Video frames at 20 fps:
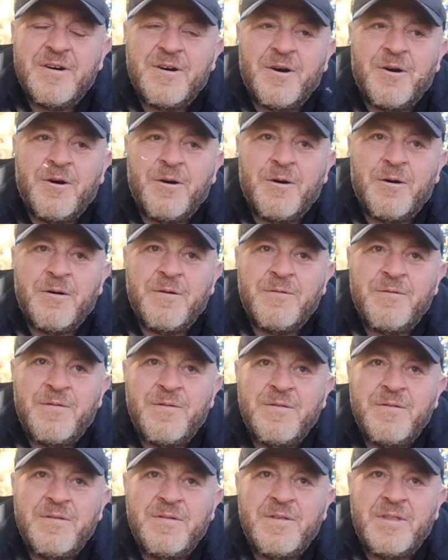of
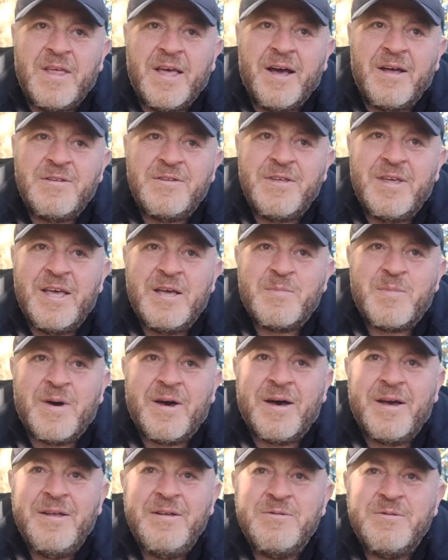the idea
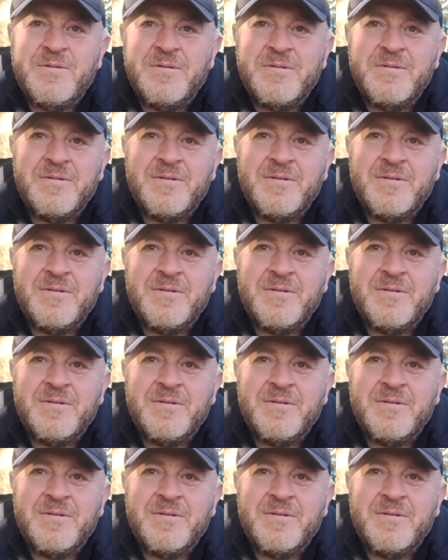behind